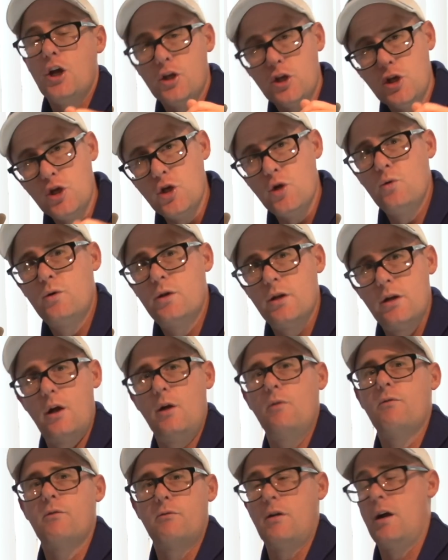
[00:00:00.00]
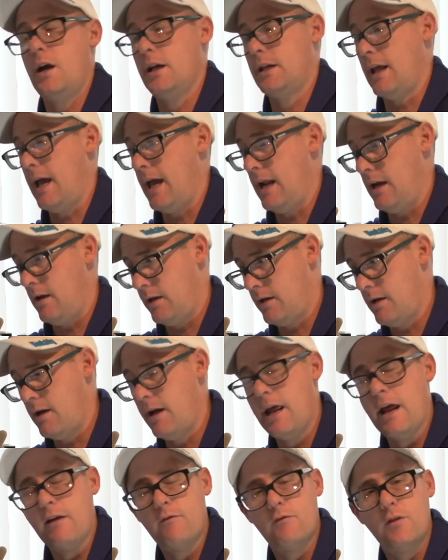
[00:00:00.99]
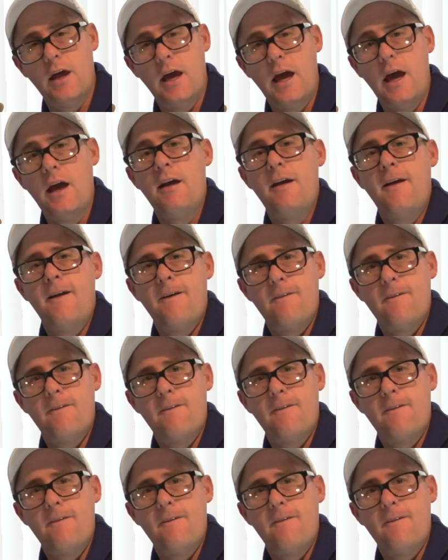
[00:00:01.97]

You can override that like I have there,